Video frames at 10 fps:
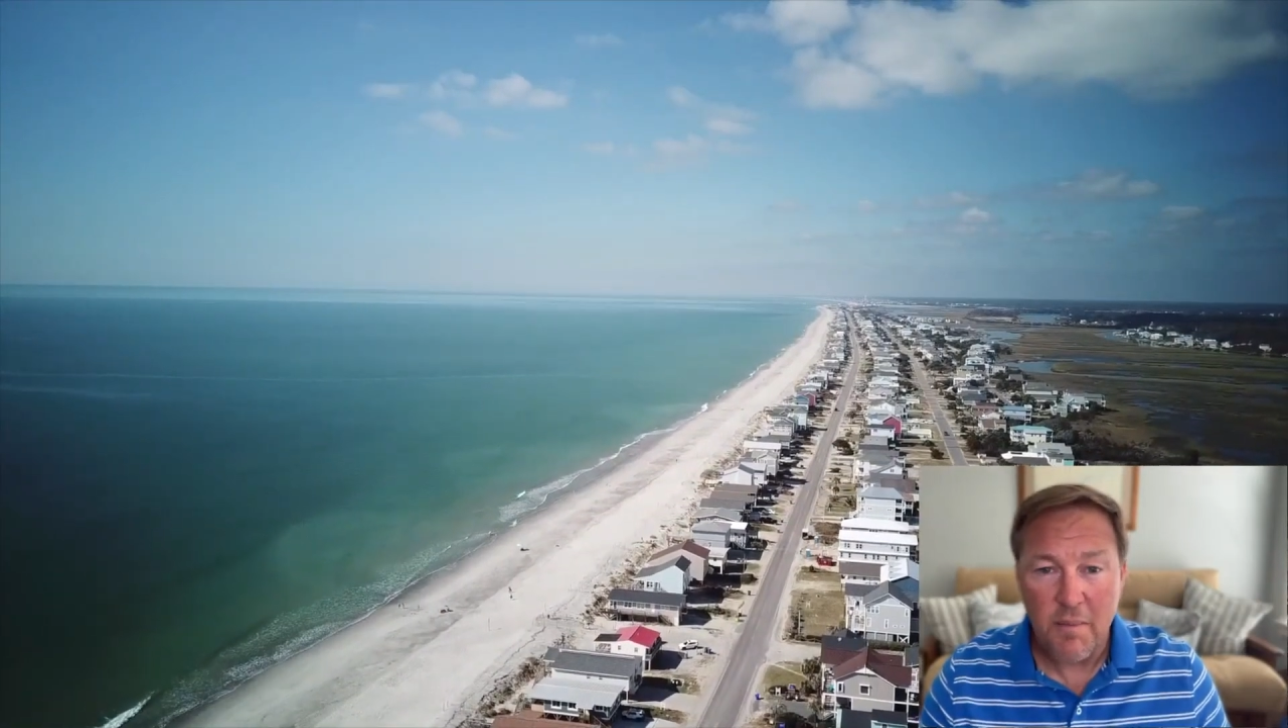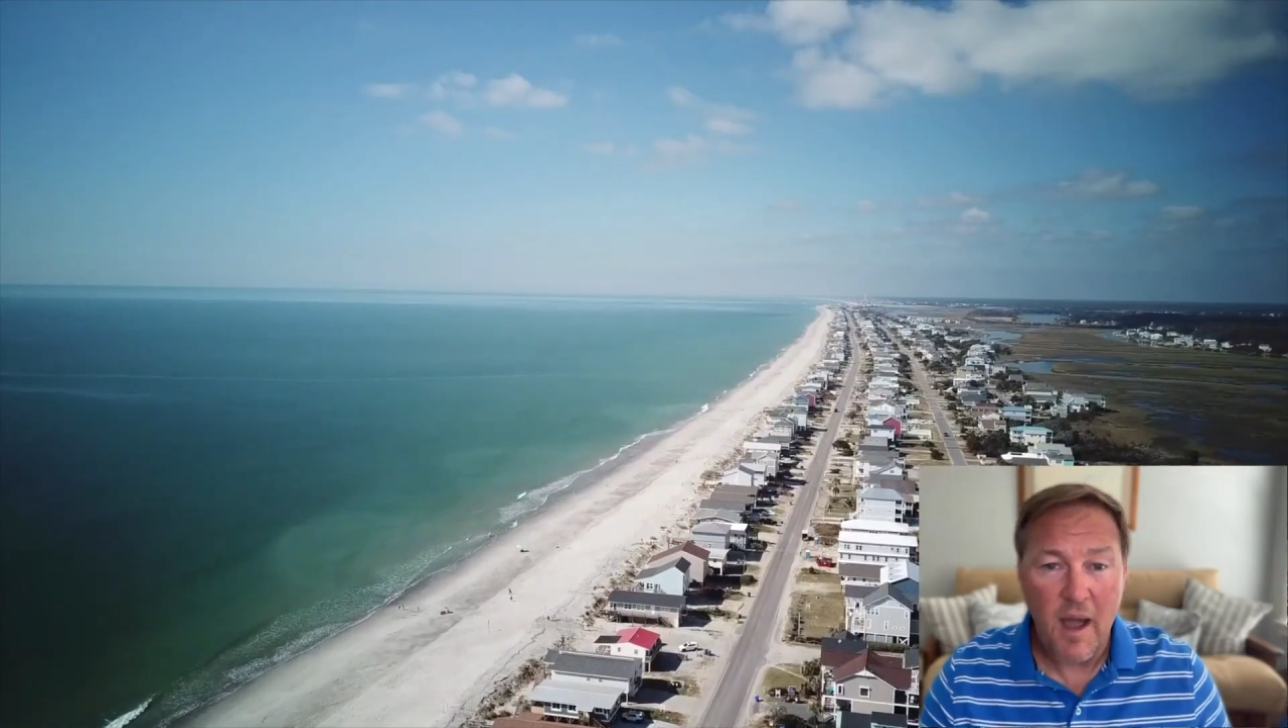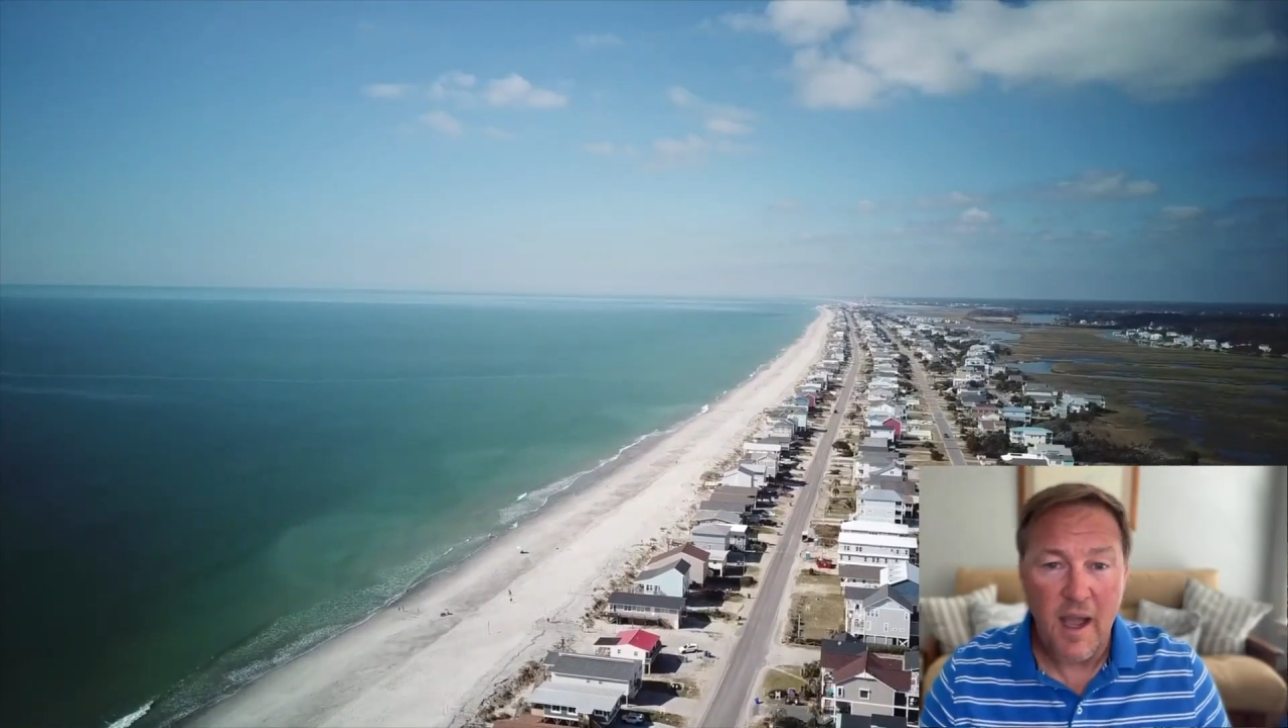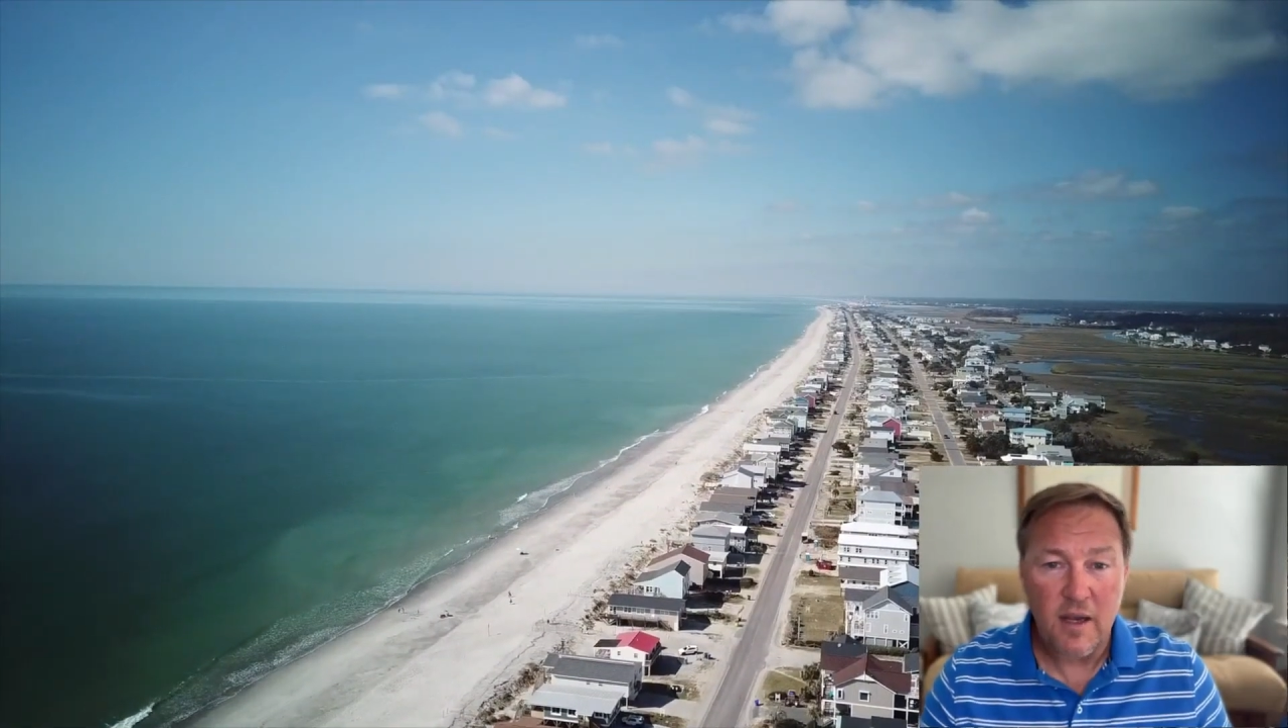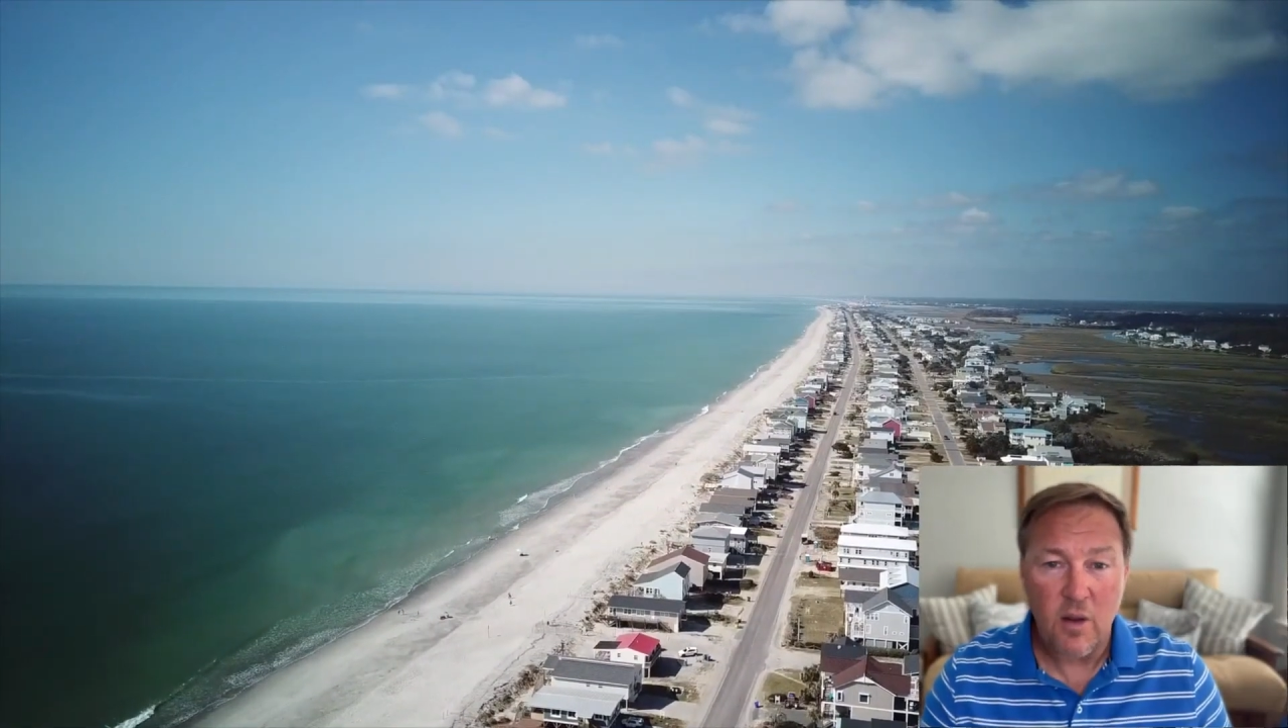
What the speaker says: behind